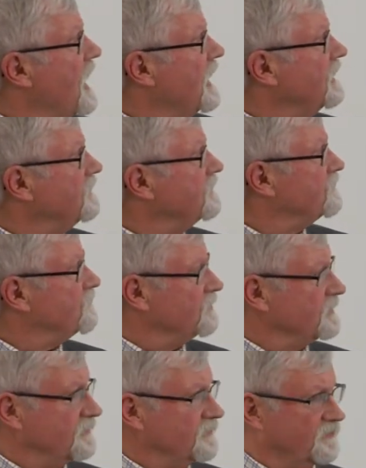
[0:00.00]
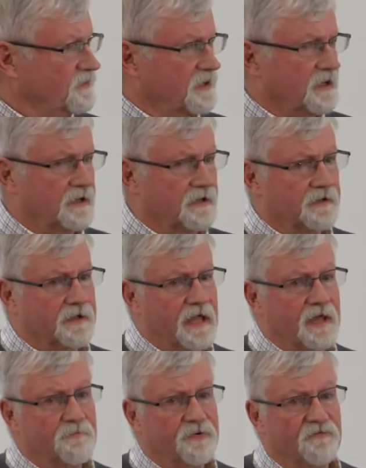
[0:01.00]
ag districts
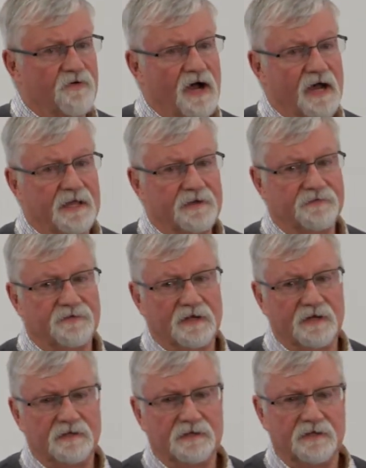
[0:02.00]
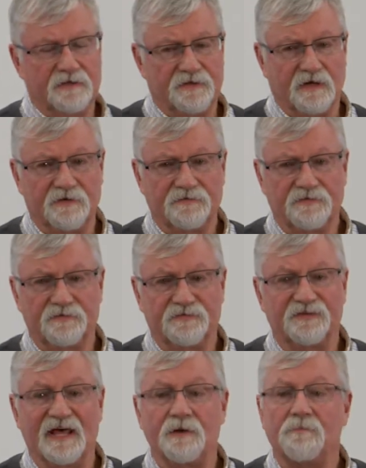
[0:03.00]
can provide is that it does
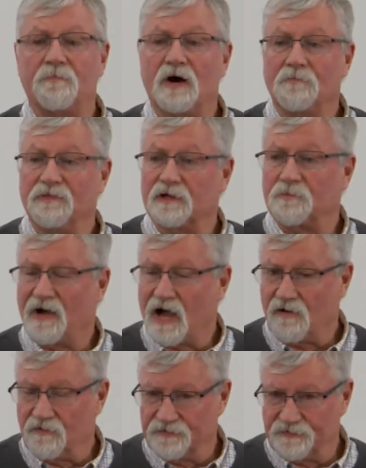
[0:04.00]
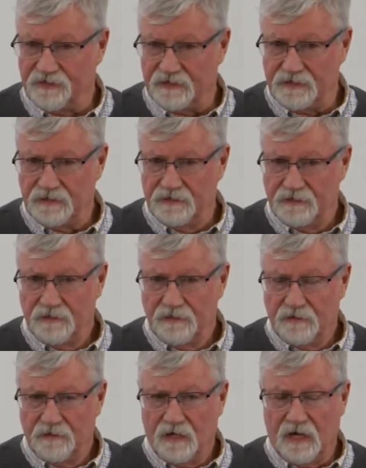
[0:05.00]
set public policy
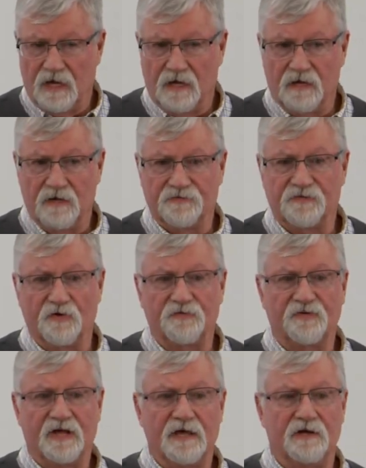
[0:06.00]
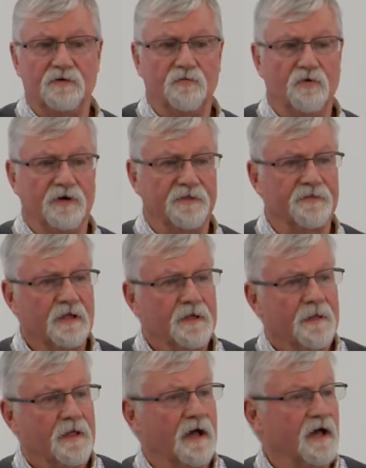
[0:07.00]
associated with
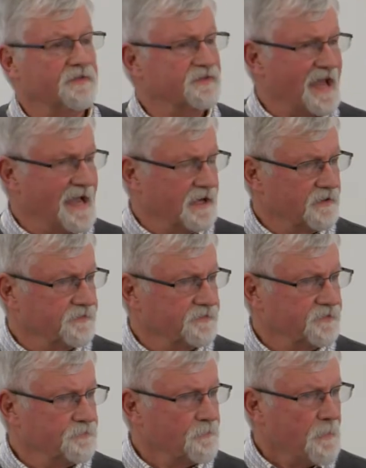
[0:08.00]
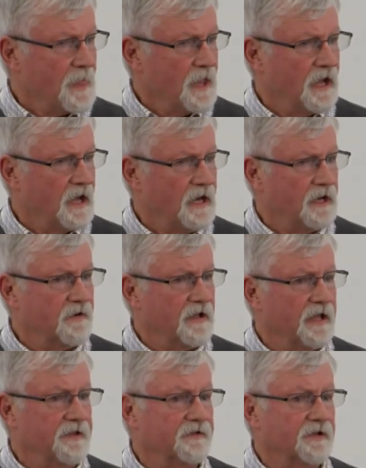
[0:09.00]
towns
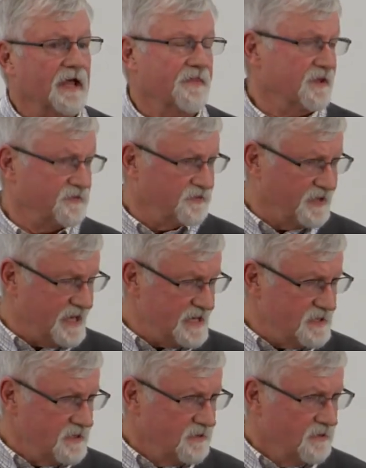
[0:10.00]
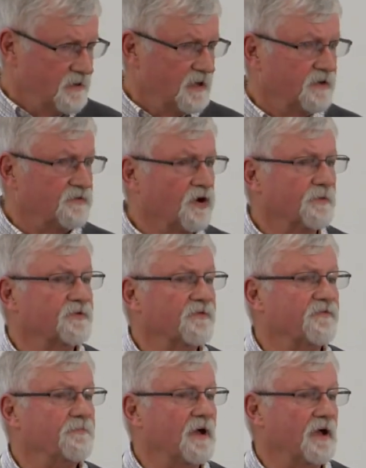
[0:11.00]
and the state in terms
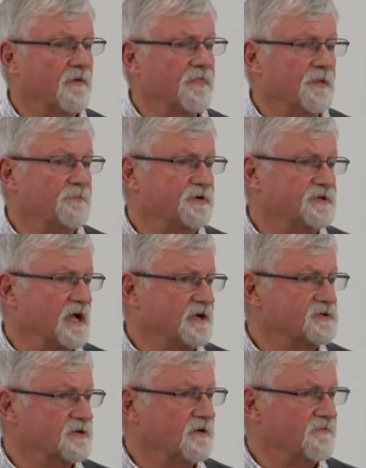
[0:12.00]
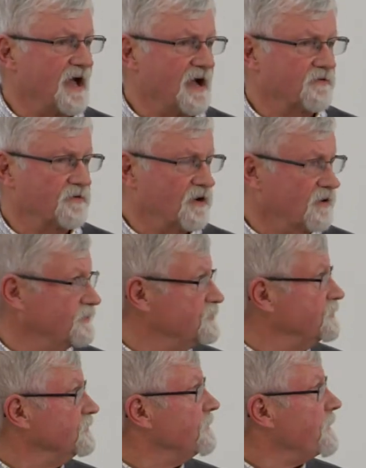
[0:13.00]
of the protection of
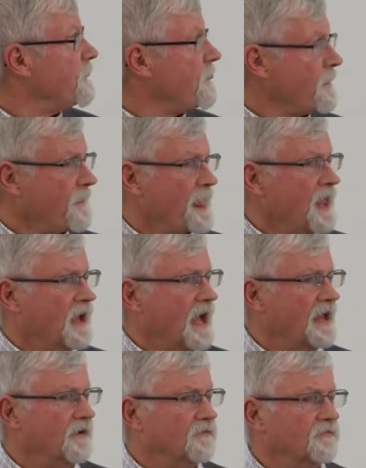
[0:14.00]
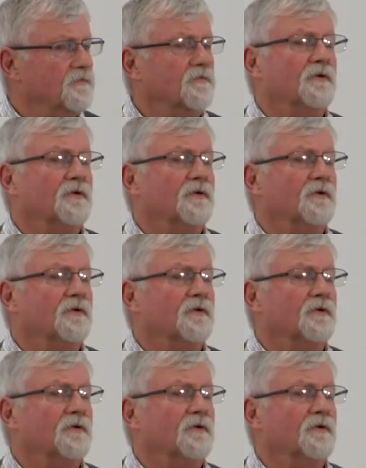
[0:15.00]
agriculture. And